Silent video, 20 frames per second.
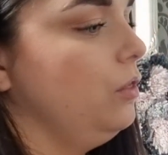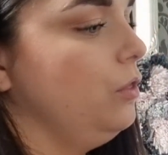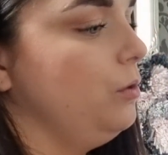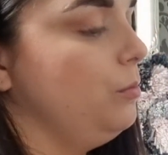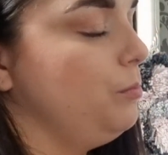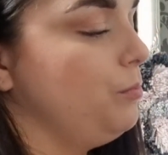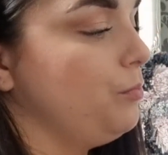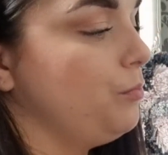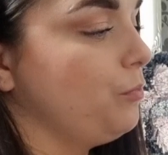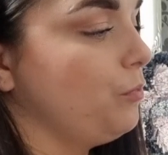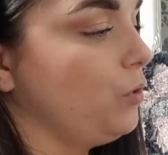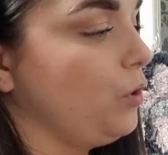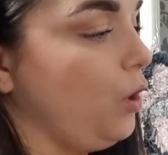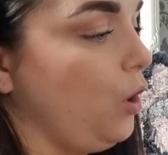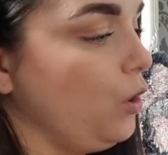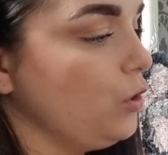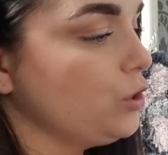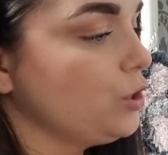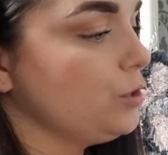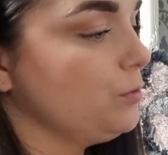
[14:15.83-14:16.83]
the
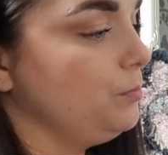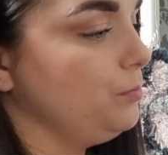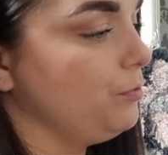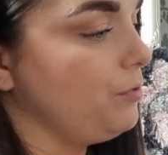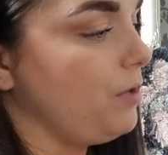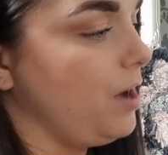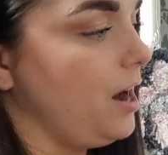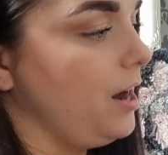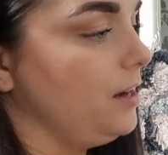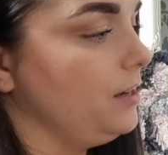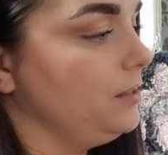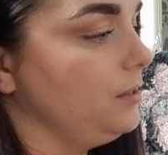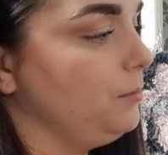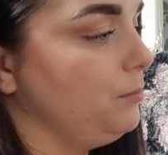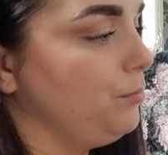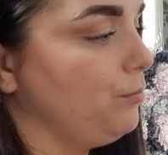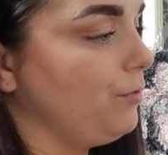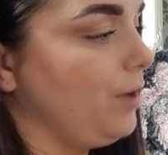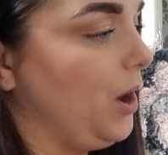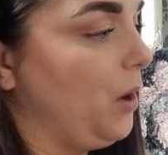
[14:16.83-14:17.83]
Gosh
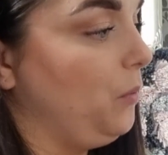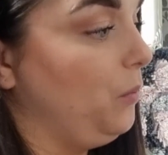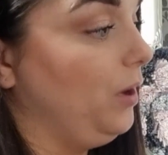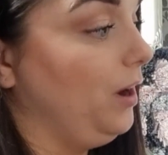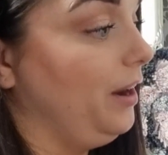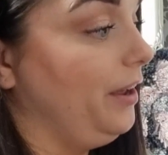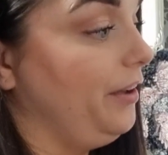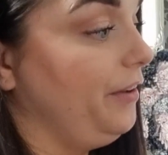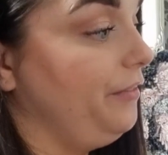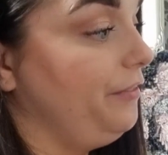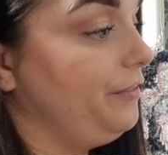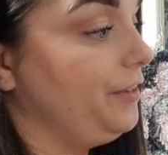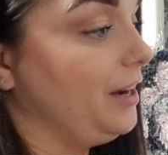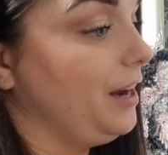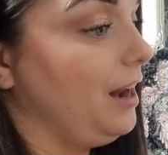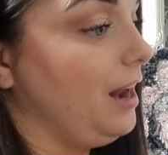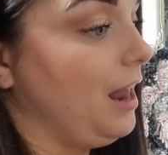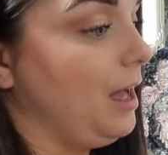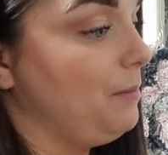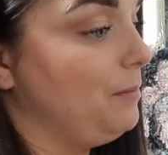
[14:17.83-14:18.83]
brand brow lift
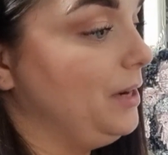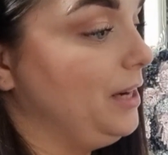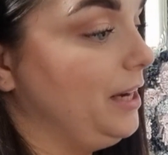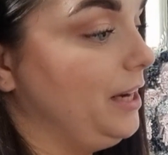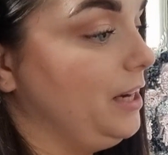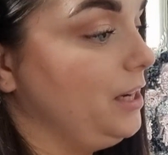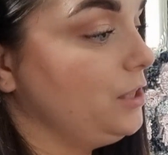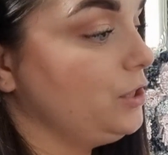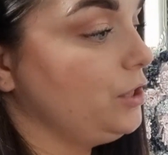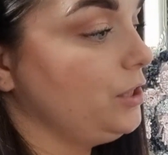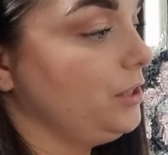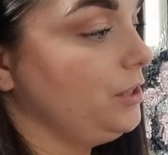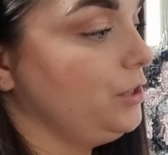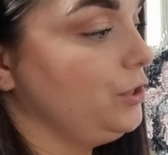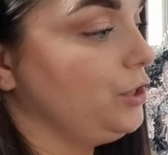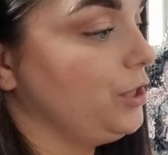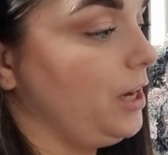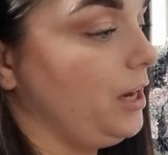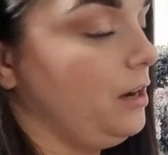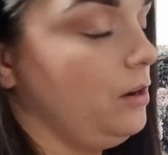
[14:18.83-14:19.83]

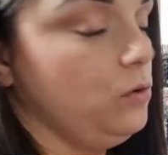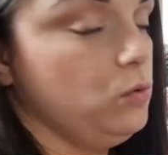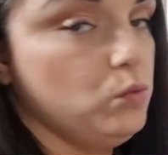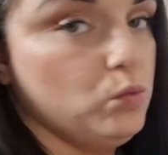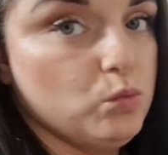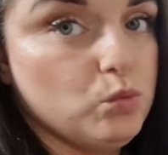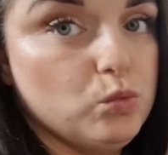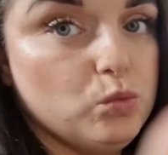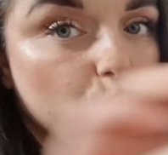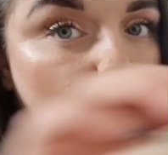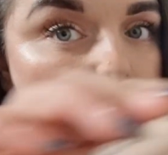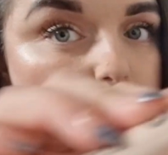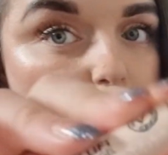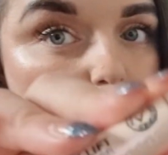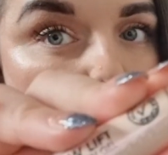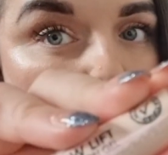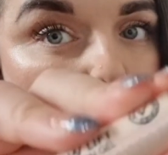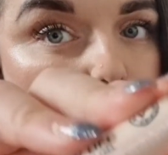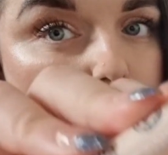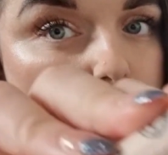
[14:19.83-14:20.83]
lamination gel.
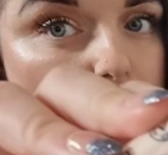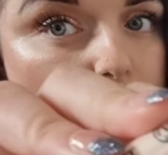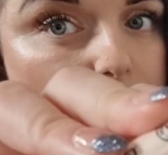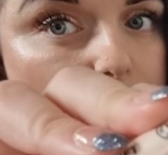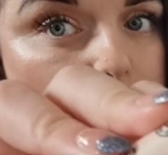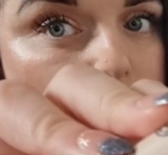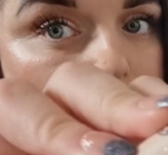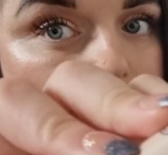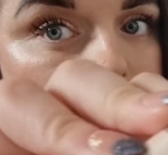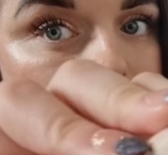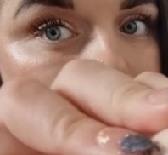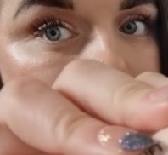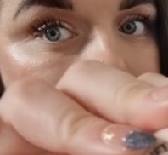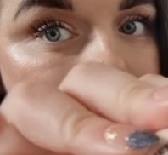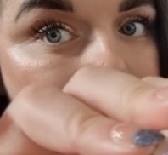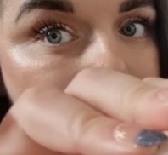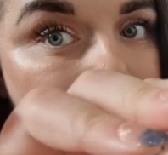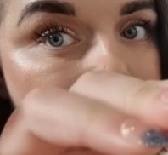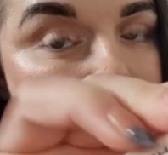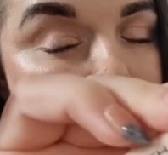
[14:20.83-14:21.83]
Ooh, so this
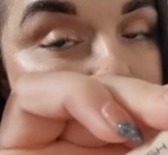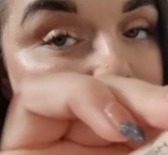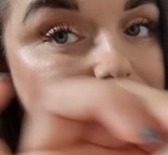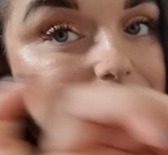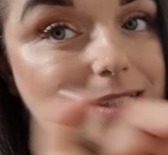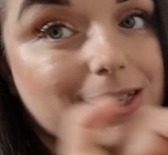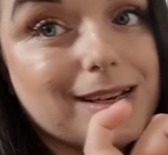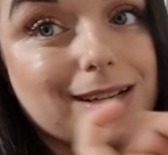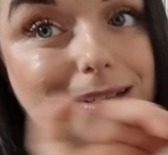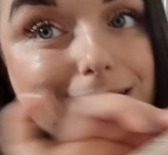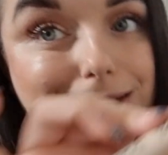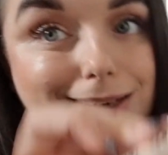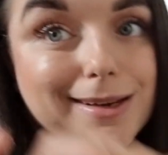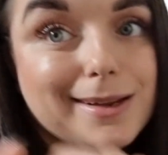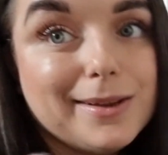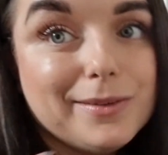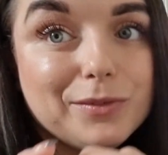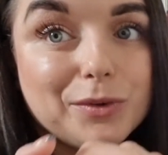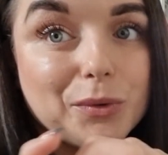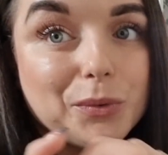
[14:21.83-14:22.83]
is basically to
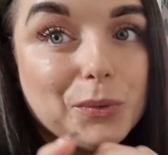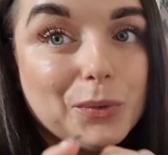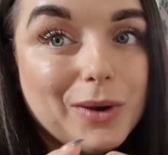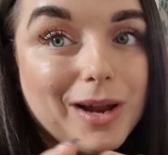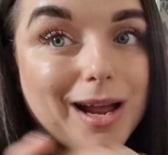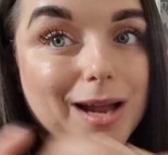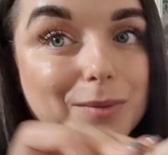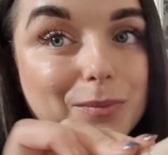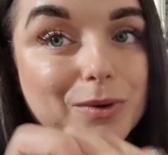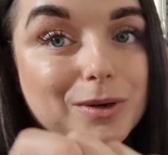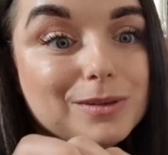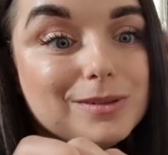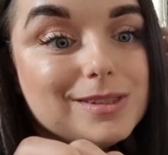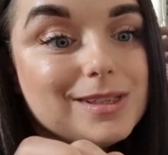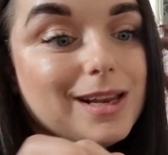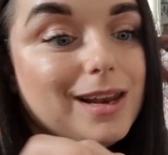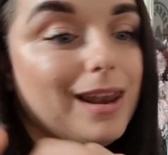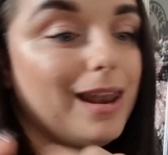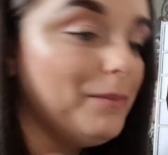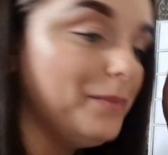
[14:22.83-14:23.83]
give your eyebrows
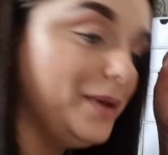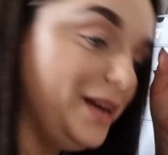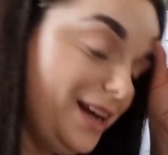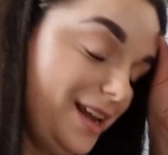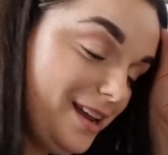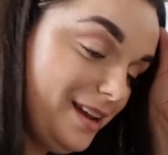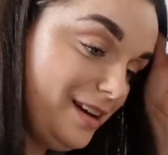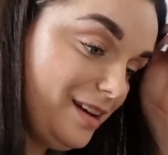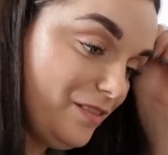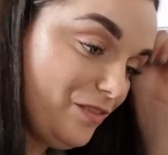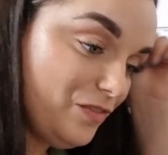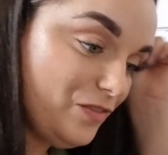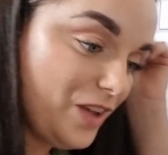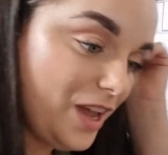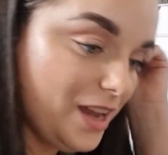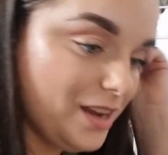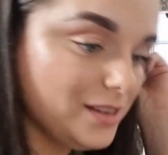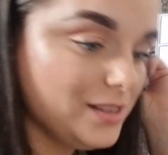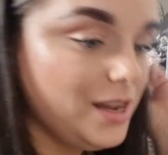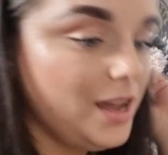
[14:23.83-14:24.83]
the laminated
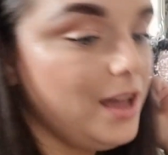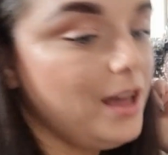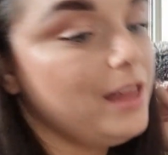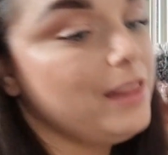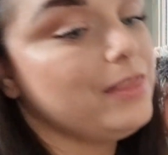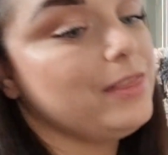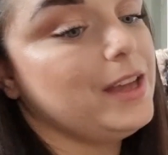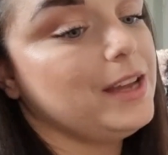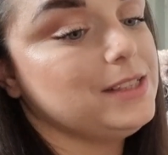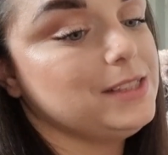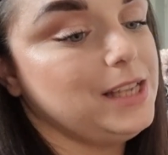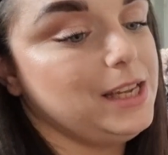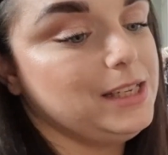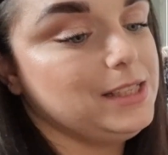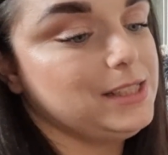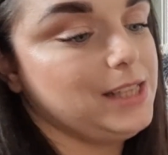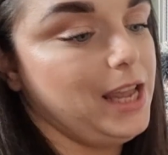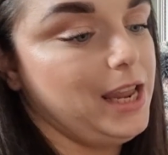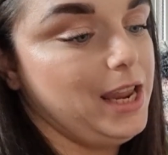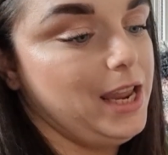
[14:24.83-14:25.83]
effect. That's
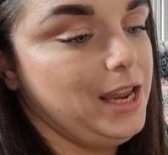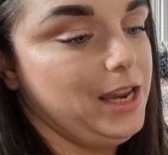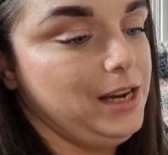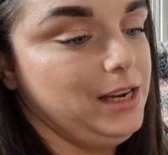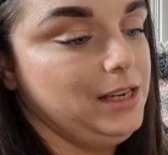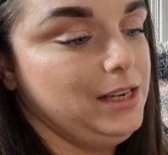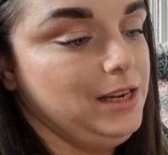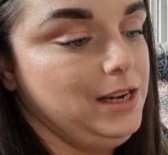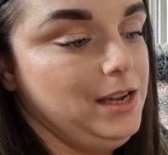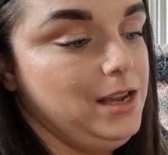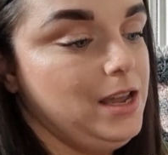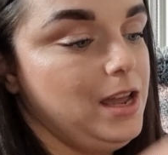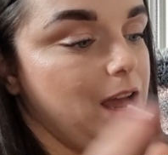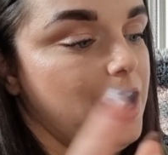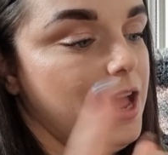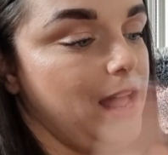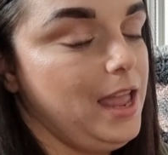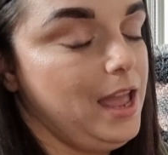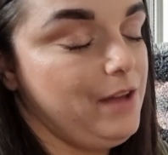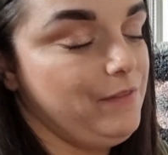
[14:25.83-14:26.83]
exciting.
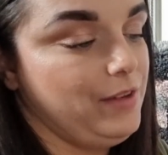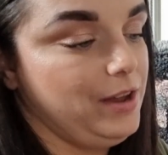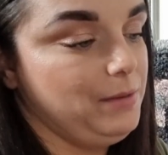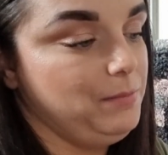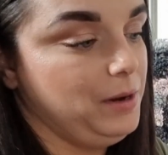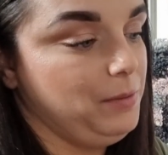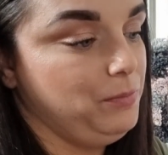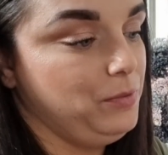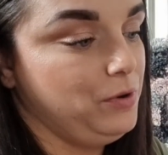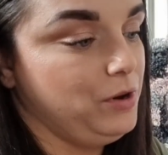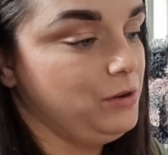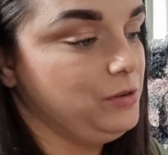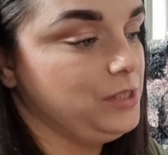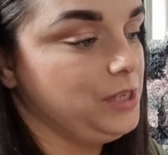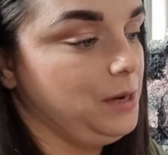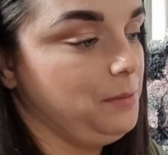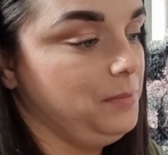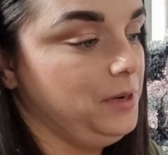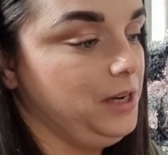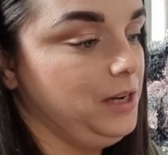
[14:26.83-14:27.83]
I have had my brows
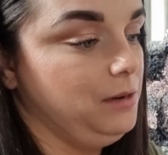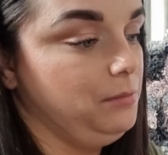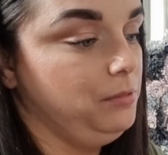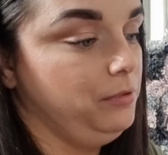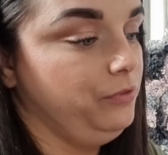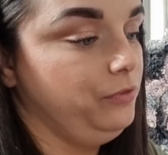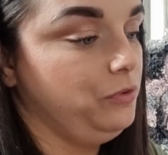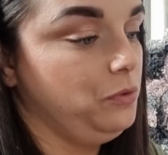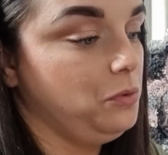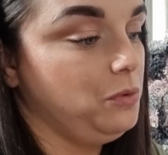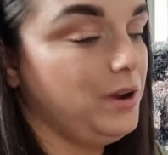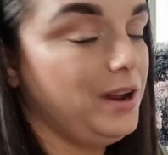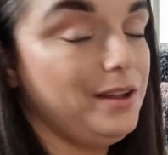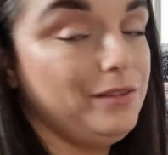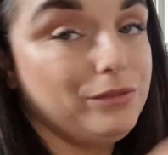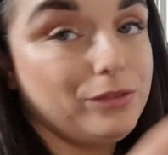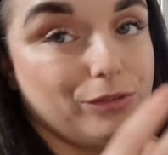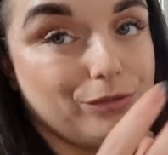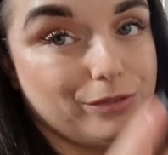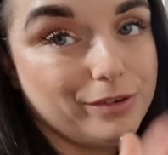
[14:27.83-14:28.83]
laminated before.
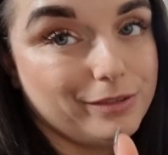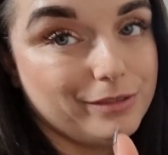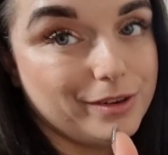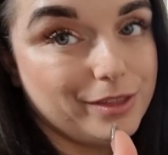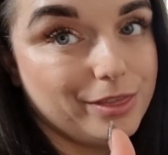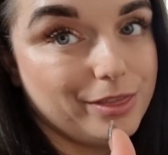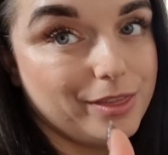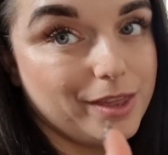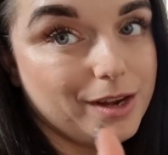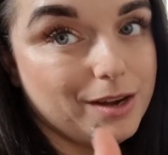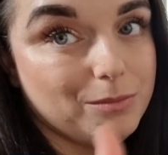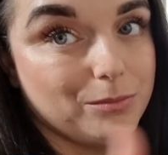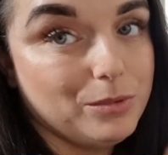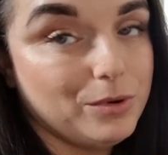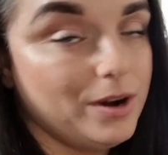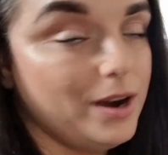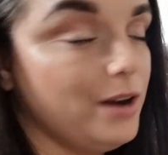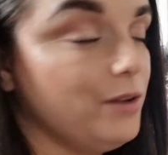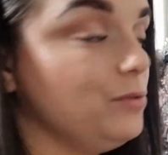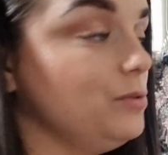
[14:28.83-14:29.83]
I've got very thin
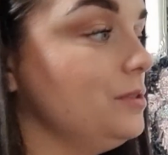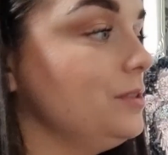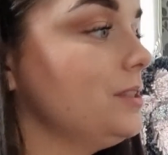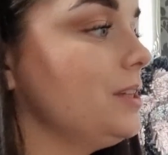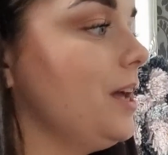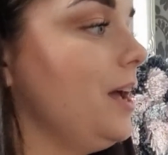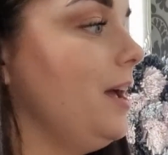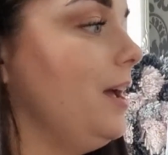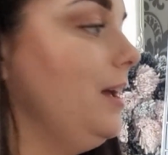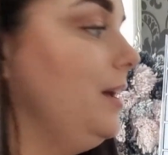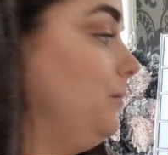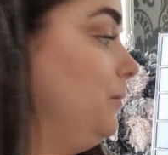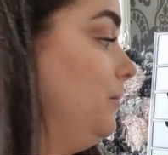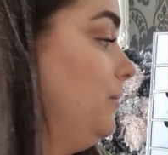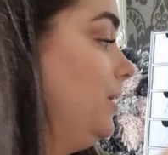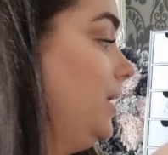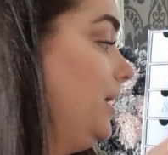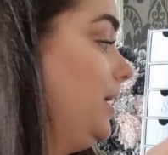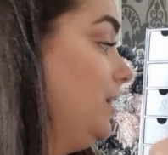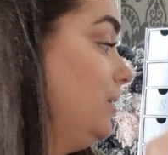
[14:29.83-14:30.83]
brows,
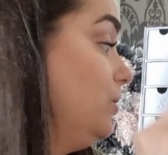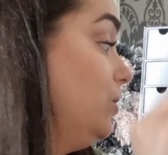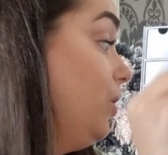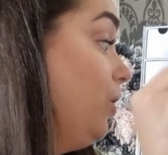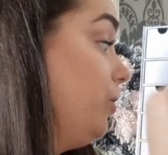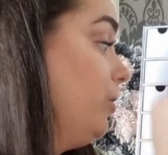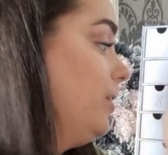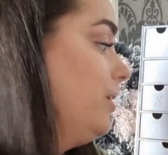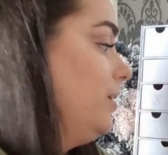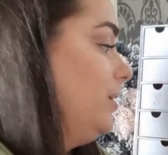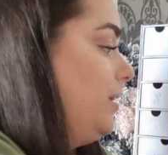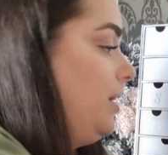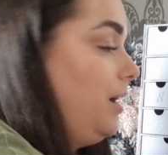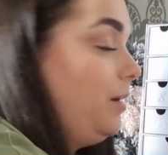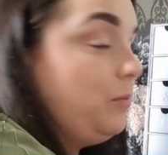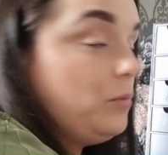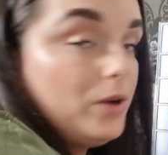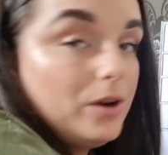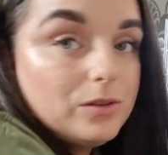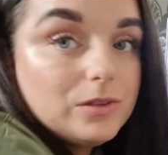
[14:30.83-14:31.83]
like nothing
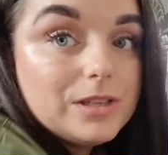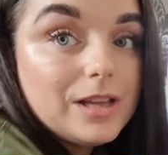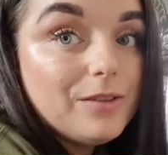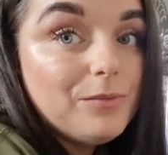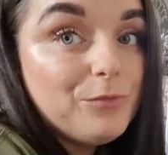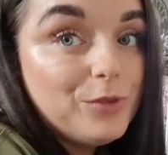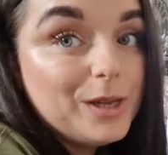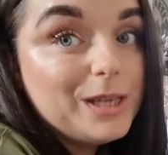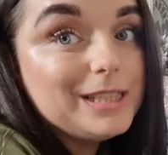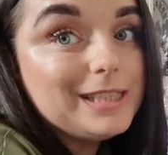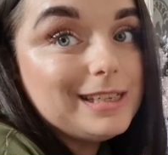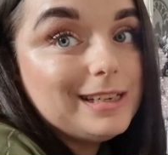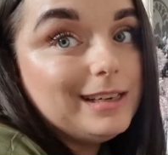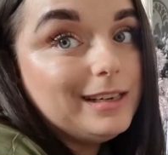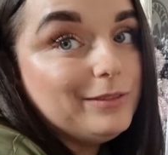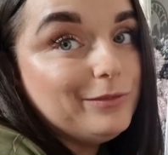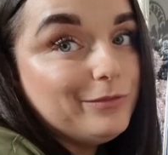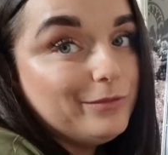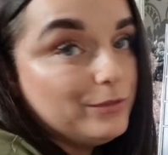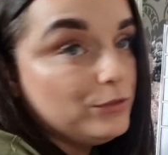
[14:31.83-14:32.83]
bare brows. I
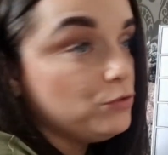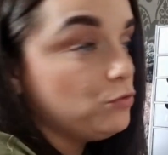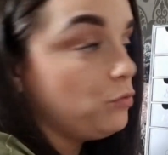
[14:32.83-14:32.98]
basically